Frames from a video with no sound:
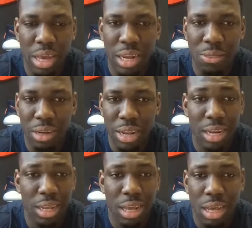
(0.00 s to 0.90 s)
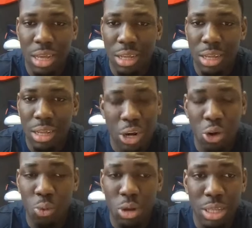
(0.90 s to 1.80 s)
And I think that to see that
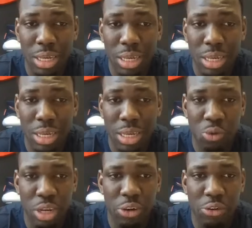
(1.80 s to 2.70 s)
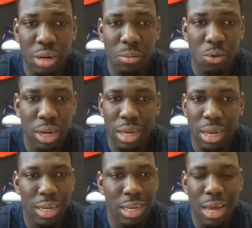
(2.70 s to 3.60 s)
on one team is just really incredible. Like,
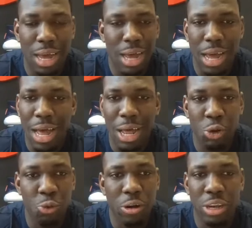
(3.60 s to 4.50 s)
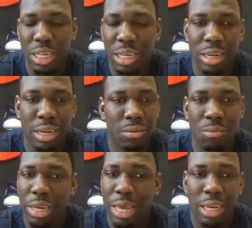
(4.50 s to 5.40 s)
you really see
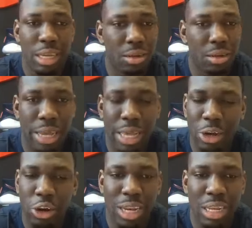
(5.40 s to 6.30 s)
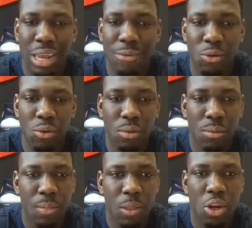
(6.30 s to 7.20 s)
it on any level,
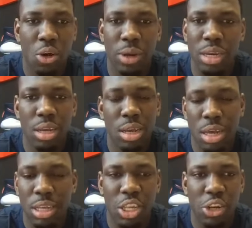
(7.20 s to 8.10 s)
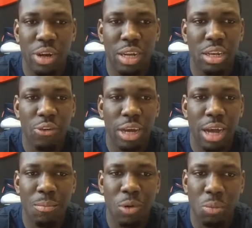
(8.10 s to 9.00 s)
you know. And it's just a great
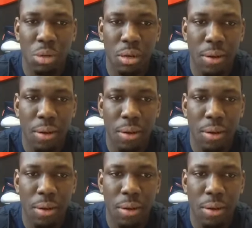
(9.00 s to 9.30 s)
accomplishment.